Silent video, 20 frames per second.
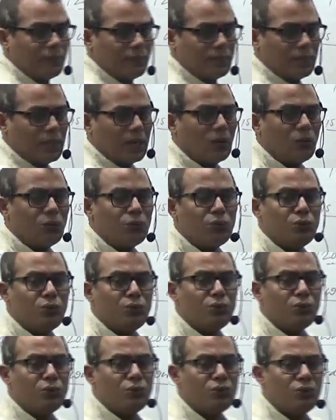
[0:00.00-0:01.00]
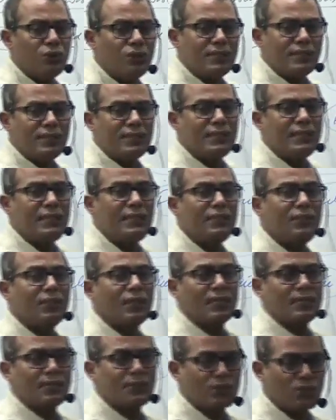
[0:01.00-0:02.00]
How do you see
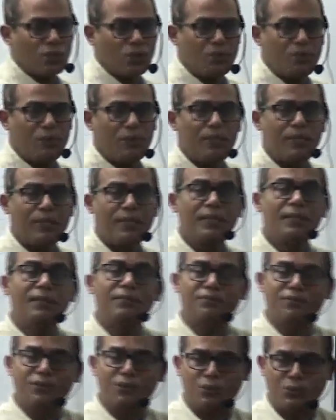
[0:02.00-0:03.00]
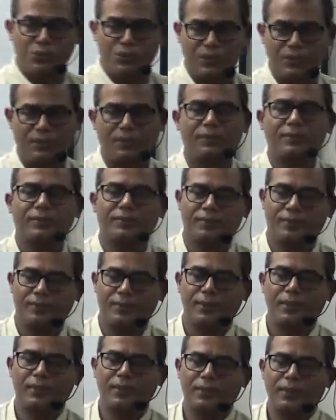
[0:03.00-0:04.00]
the topic in the future?
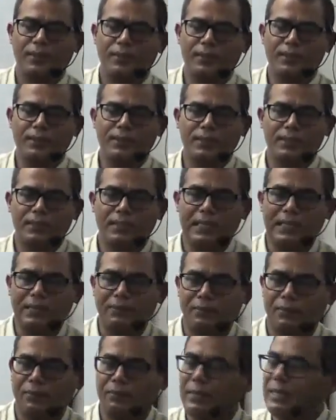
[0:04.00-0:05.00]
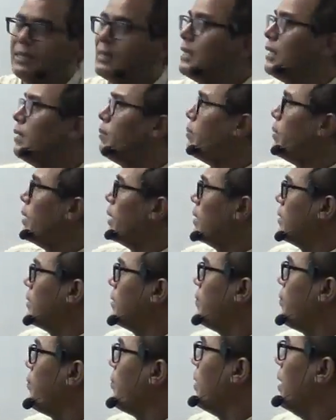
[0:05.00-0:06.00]
These are the three basic parts.
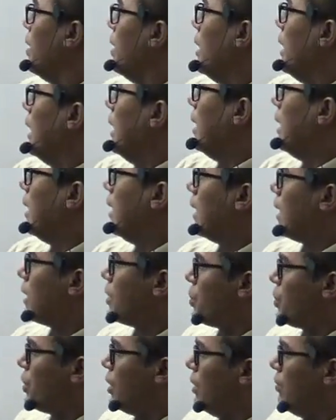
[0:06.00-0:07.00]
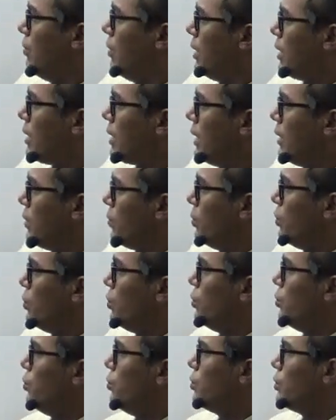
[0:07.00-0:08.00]
In a nutshell, we'll try to
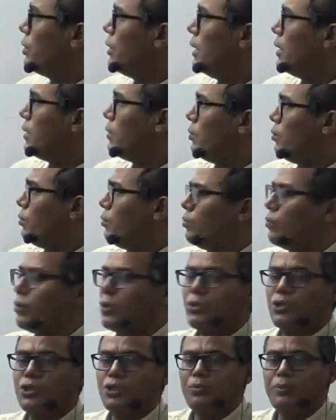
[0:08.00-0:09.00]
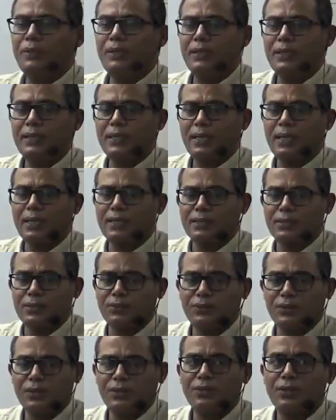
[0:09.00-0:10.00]
introduce that what should be the crux
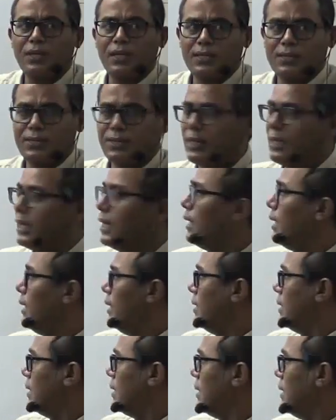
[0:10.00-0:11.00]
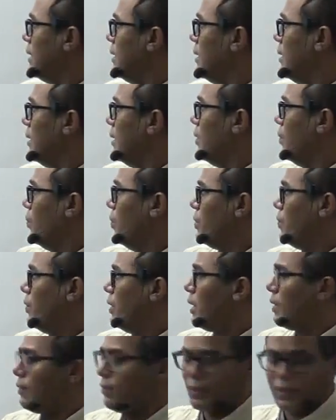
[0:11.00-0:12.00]
of the introductory lines, which will
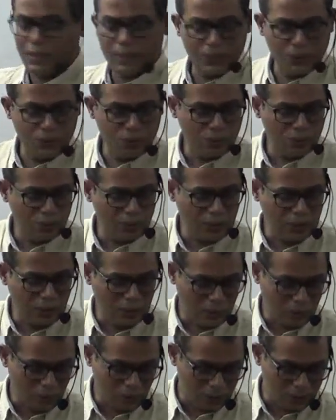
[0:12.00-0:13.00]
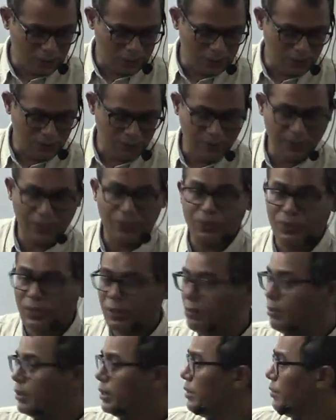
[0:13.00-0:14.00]
reward you a lot and where you can
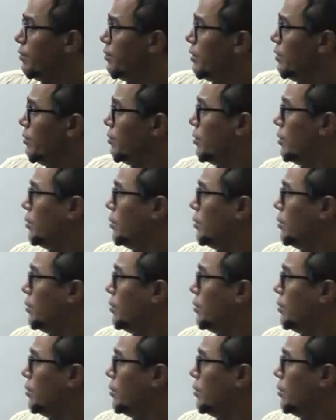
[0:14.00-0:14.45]
be different from